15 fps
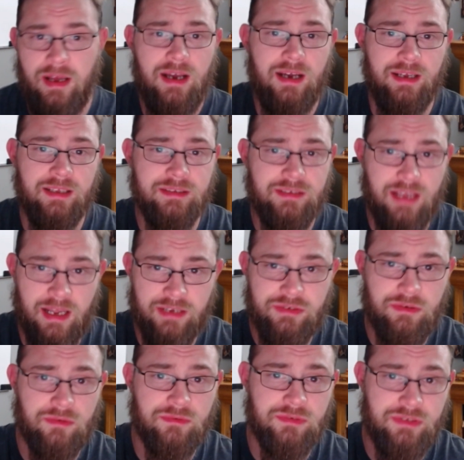against
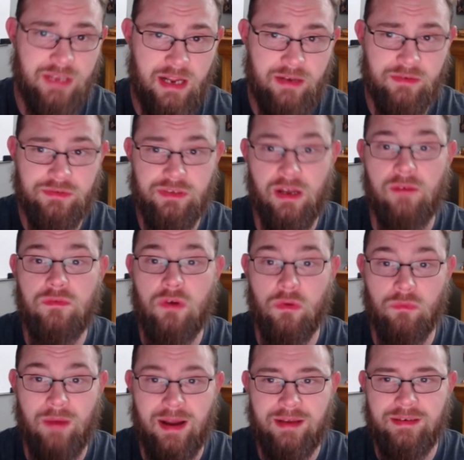external standards of
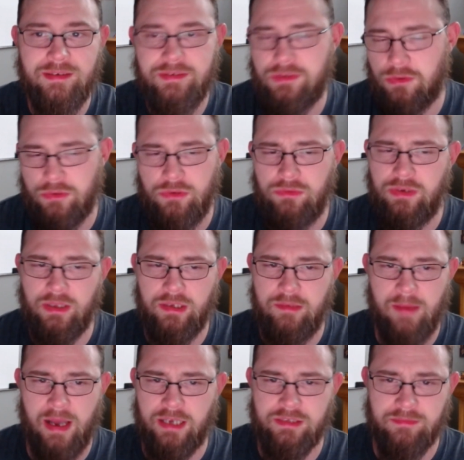correctness or utility
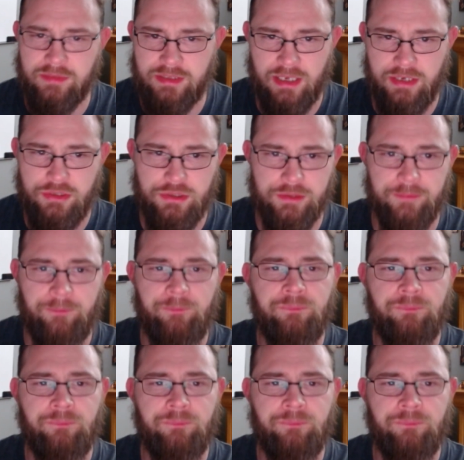maximization.